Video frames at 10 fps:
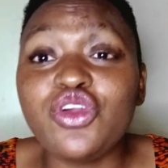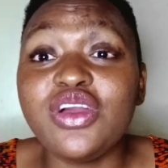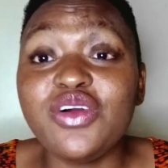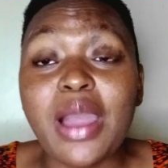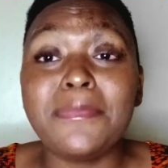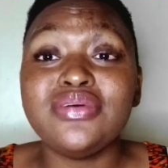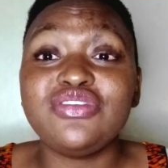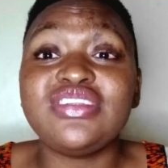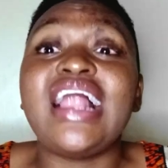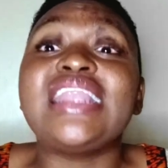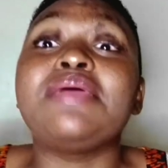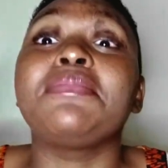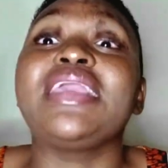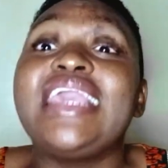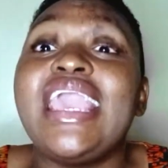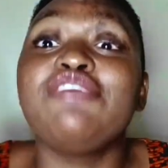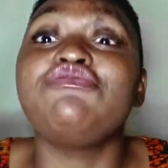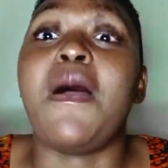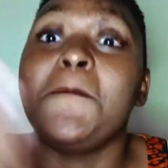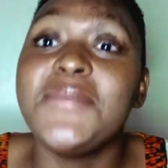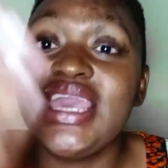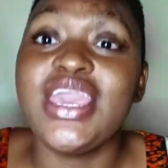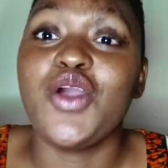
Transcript: you are about to tell them, give me